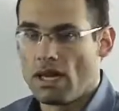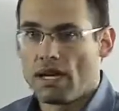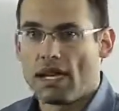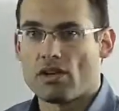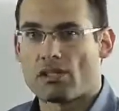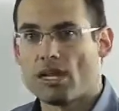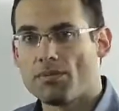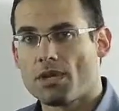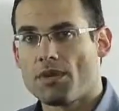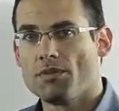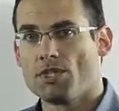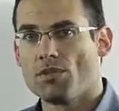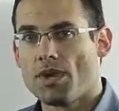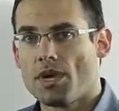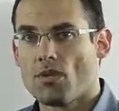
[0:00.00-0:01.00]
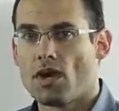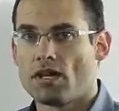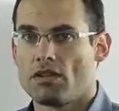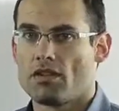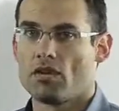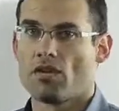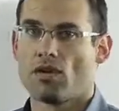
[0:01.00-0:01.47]
Now sometimes you may
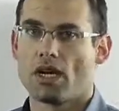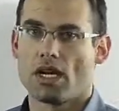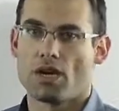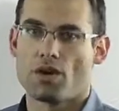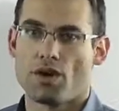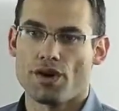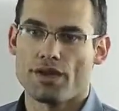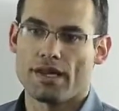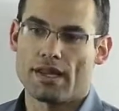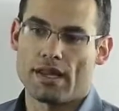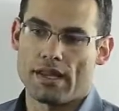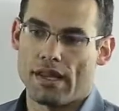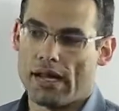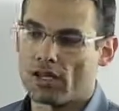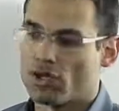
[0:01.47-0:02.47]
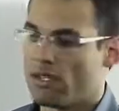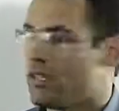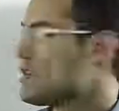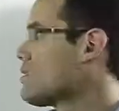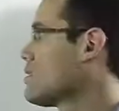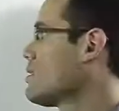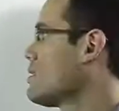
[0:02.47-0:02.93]
want to query data that actually
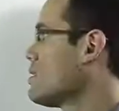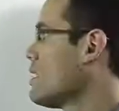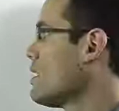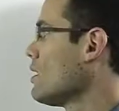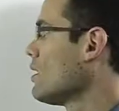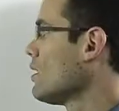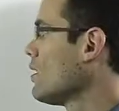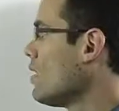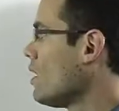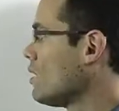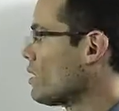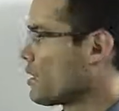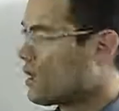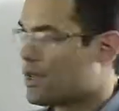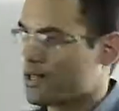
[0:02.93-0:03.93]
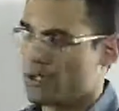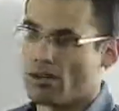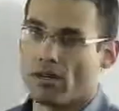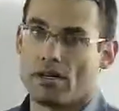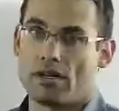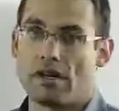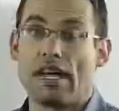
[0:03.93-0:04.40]
doesn't sit on the
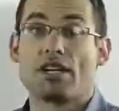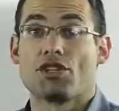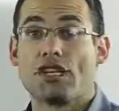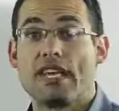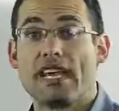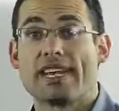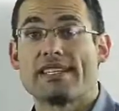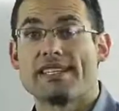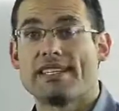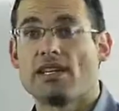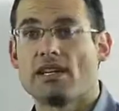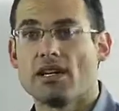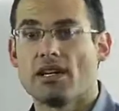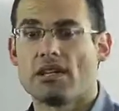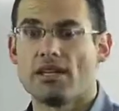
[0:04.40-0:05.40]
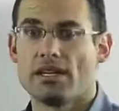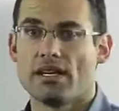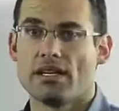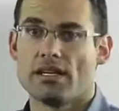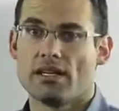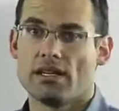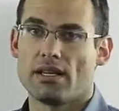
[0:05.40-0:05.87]
cluster and actually can't sit on
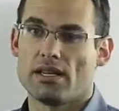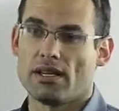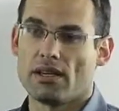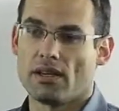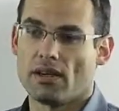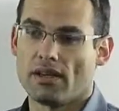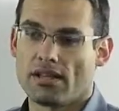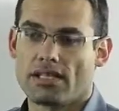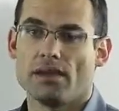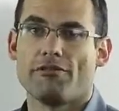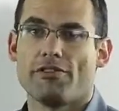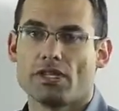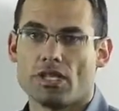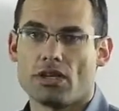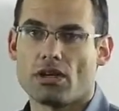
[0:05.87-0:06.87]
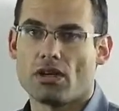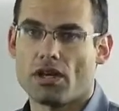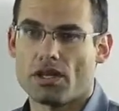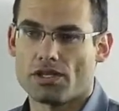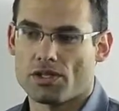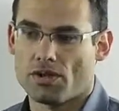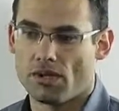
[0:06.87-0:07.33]
the same physical
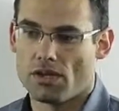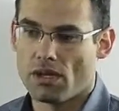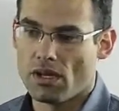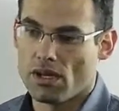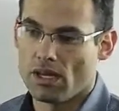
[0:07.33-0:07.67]
cluster